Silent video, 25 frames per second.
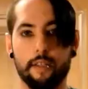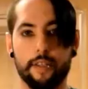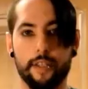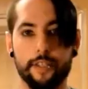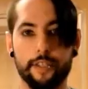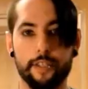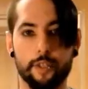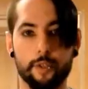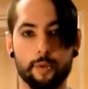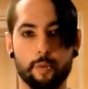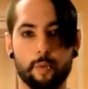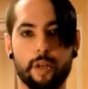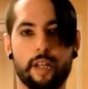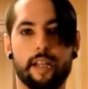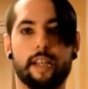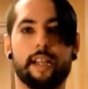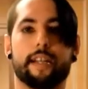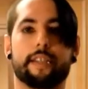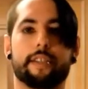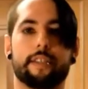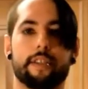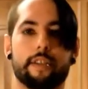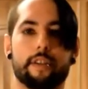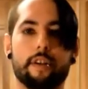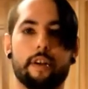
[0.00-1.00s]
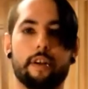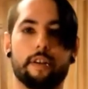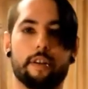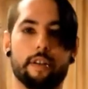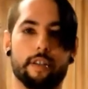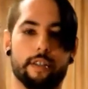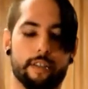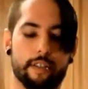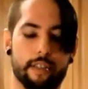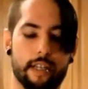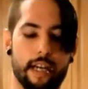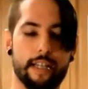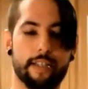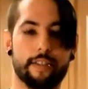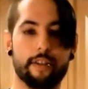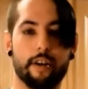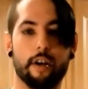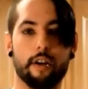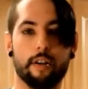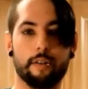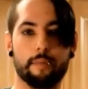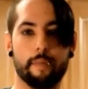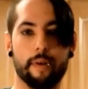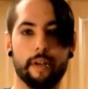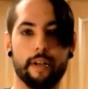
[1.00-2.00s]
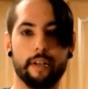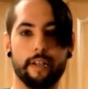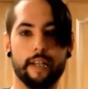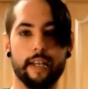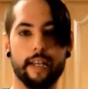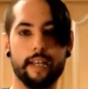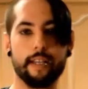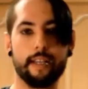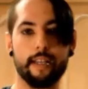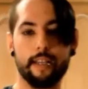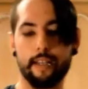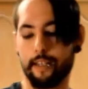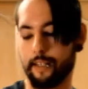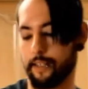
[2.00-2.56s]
This is what I like to call a side cart marinade.